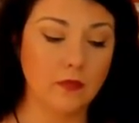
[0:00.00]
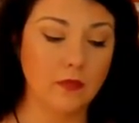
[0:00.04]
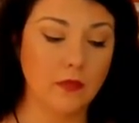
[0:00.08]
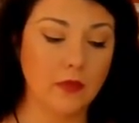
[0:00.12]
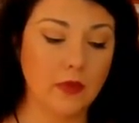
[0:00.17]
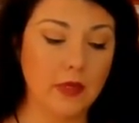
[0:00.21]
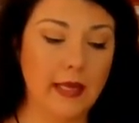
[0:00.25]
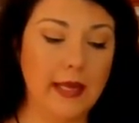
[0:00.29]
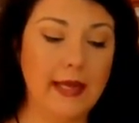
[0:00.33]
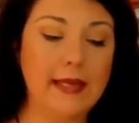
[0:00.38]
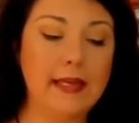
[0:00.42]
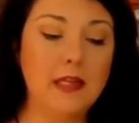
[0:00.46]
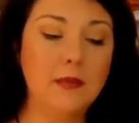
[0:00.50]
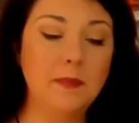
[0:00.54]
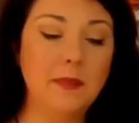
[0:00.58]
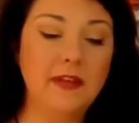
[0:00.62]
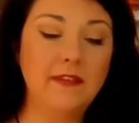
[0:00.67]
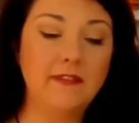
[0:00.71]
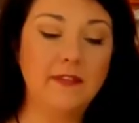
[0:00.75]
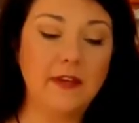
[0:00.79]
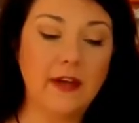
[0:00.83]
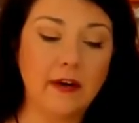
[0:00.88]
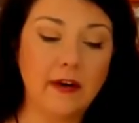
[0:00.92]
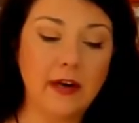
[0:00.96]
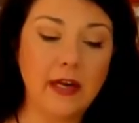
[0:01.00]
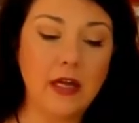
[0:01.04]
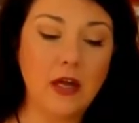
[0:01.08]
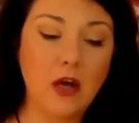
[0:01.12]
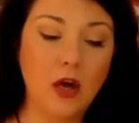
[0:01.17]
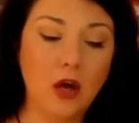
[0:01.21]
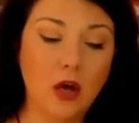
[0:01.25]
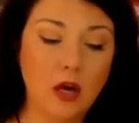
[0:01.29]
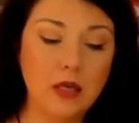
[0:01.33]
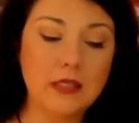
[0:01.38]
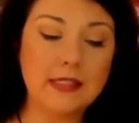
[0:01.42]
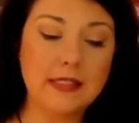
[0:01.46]
it can be very
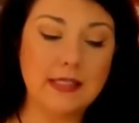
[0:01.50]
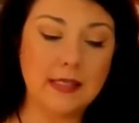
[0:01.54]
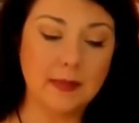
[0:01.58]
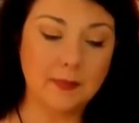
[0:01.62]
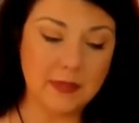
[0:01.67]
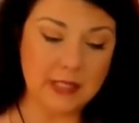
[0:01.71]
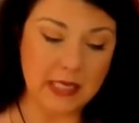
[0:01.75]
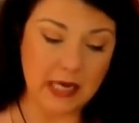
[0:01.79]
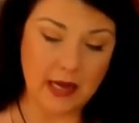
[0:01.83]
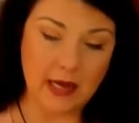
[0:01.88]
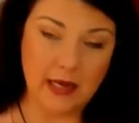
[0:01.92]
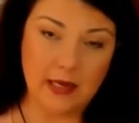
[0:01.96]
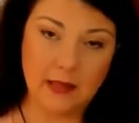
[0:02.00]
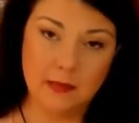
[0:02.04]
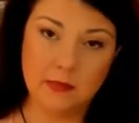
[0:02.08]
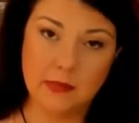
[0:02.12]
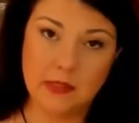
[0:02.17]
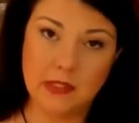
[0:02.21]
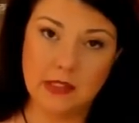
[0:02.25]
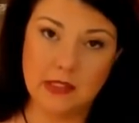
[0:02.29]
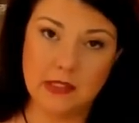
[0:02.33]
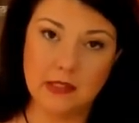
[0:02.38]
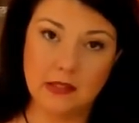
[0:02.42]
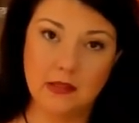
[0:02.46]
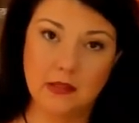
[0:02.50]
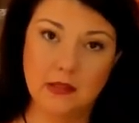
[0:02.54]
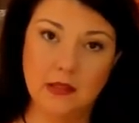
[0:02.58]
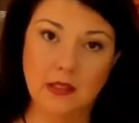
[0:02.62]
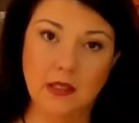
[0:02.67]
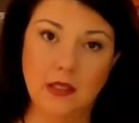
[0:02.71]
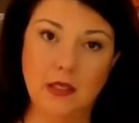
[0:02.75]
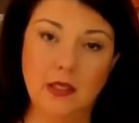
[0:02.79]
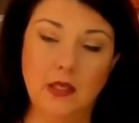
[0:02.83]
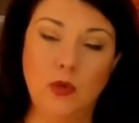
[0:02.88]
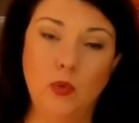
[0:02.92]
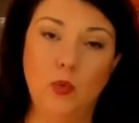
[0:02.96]
hard sometimes
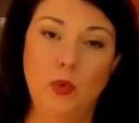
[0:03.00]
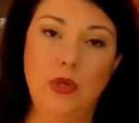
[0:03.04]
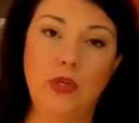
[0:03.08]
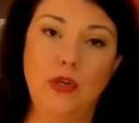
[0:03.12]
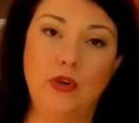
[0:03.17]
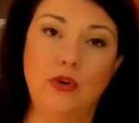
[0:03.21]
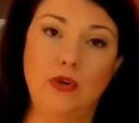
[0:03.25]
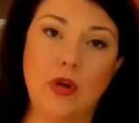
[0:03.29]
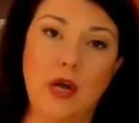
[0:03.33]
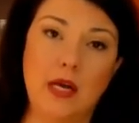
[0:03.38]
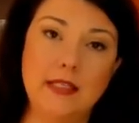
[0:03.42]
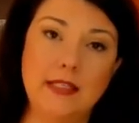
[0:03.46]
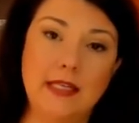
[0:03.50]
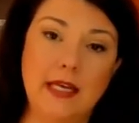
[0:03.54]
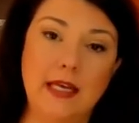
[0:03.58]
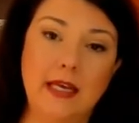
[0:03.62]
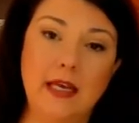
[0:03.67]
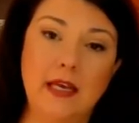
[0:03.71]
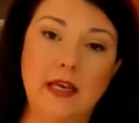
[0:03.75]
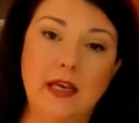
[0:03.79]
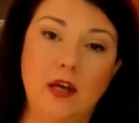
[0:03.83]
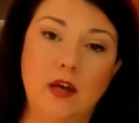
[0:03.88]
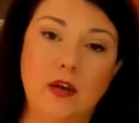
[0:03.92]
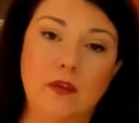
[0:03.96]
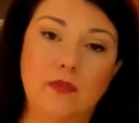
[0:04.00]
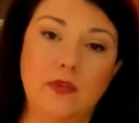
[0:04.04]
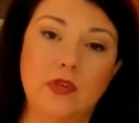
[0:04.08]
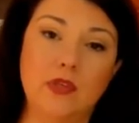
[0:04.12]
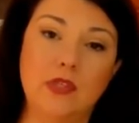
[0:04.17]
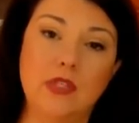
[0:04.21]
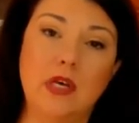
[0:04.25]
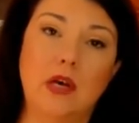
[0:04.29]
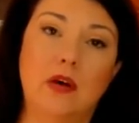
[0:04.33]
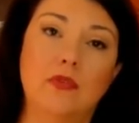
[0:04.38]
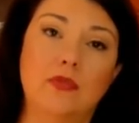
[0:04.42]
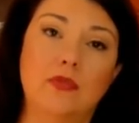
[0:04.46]
when you're not taking care of yourself.